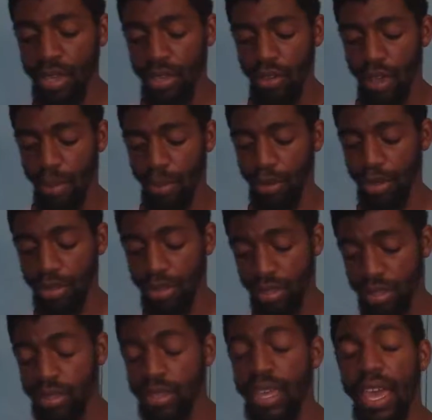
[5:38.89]
You're able to
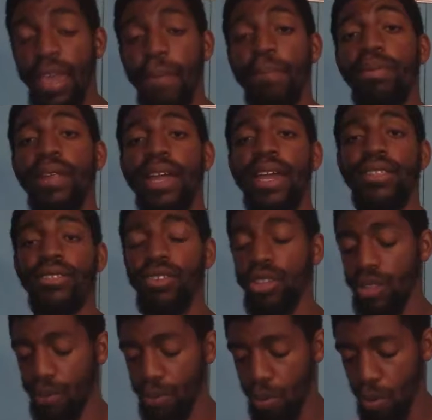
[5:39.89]
stay planted
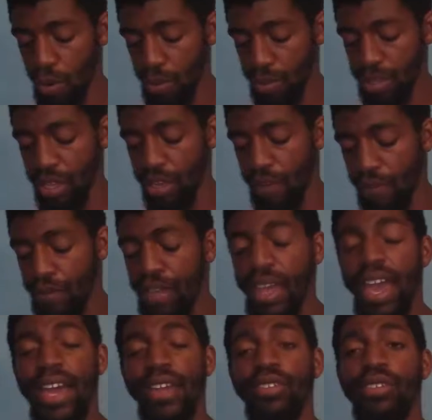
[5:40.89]
on the board without your
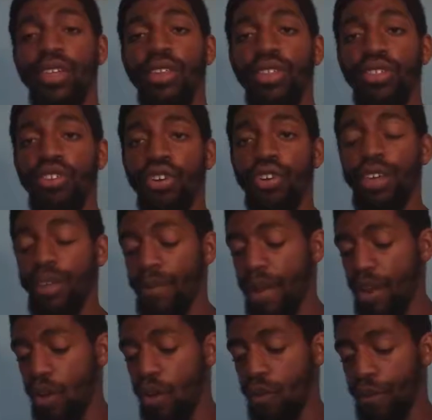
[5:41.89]
feet accidentally jerking
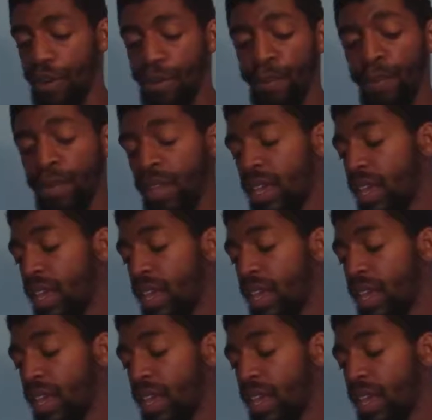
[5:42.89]
right over.